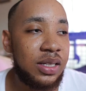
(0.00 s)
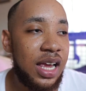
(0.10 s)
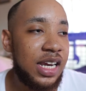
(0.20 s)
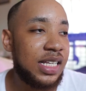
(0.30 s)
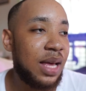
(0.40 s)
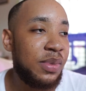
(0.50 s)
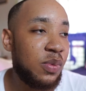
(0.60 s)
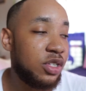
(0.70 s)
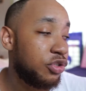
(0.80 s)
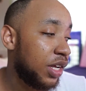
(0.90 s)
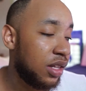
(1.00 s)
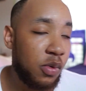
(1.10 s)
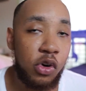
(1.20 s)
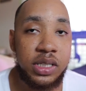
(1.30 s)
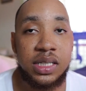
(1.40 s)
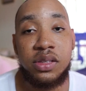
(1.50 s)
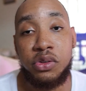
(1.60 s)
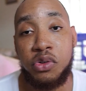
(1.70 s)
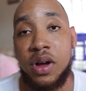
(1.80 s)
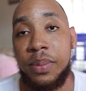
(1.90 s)
Anytime he would drink the water,
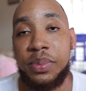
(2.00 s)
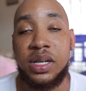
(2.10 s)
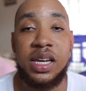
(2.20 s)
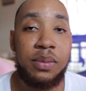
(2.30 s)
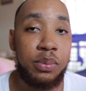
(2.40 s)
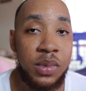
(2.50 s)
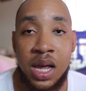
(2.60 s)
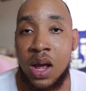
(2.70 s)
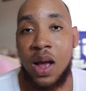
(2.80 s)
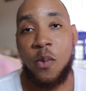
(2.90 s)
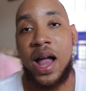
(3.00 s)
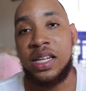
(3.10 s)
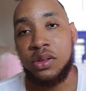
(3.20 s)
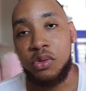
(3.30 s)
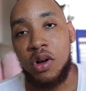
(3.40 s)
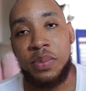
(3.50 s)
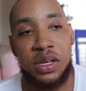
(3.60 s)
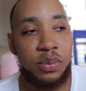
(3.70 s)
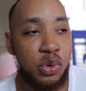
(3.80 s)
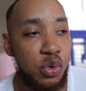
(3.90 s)
throw up, and then while he threw up,
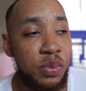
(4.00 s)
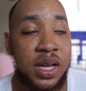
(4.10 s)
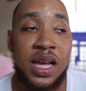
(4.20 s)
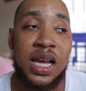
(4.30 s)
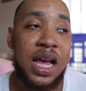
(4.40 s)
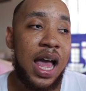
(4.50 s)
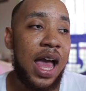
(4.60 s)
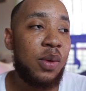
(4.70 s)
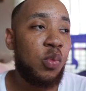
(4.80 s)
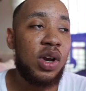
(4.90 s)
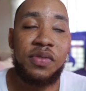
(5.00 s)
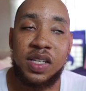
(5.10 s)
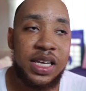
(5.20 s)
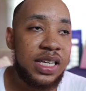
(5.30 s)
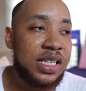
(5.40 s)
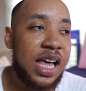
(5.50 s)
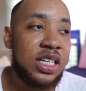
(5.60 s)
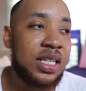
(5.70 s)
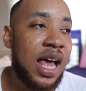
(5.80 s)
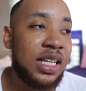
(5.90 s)
he'd poop. And one of the days, I
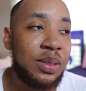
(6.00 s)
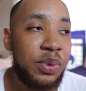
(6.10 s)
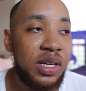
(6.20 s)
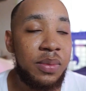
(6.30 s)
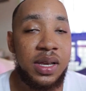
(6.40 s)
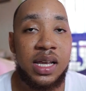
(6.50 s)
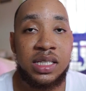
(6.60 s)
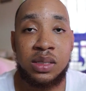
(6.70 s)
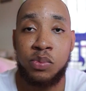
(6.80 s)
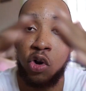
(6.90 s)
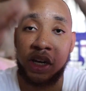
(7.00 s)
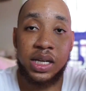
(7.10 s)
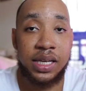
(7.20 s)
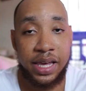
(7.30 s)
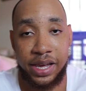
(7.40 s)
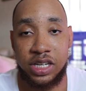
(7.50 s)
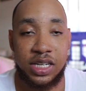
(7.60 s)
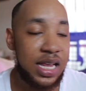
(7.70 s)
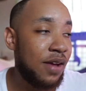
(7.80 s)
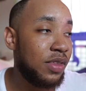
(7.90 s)
just had to put him in a smaller cage
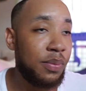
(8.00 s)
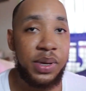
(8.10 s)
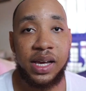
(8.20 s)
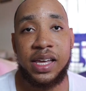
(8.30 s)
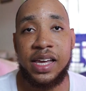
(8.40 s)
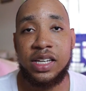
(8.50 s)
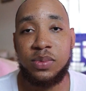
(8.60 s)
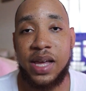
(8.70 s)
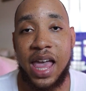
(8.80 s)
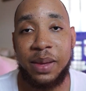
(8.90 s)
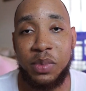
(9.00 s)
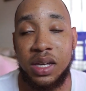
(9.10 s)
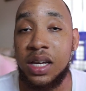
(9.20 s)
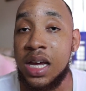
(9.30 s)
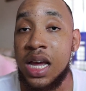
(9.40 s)
because I have the bigger cage behind me,